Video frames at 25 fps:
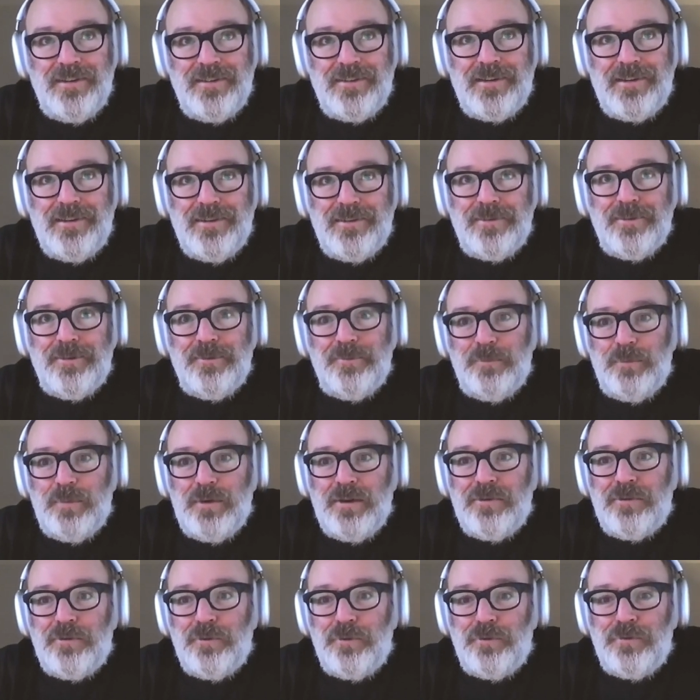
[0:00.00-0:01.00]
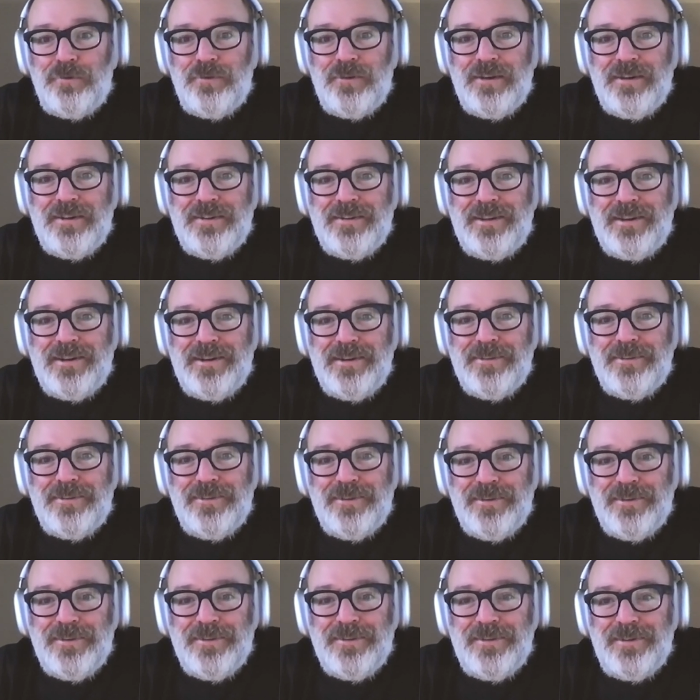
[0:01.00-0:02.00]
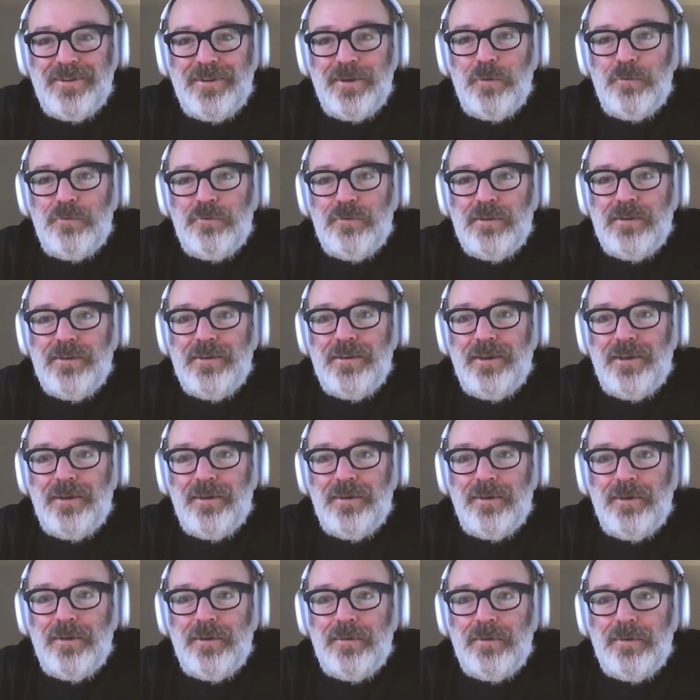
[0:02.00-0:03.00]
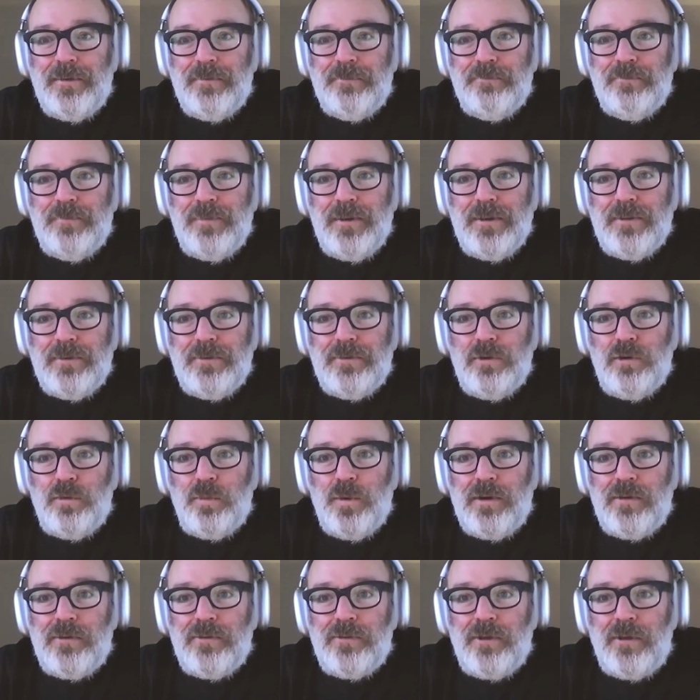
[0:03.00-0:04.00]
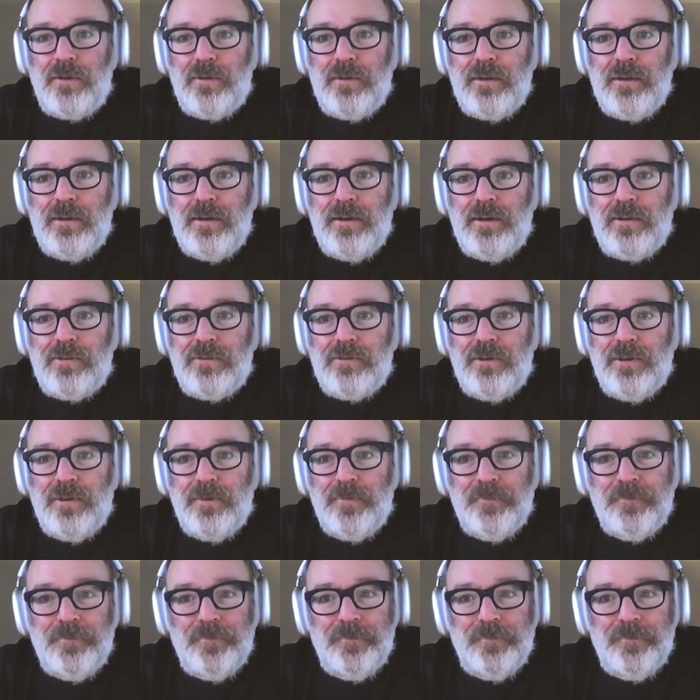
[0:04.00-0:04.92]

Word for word: Tell it to piss off and get into hopefully uh, a, a good way to start the year next year.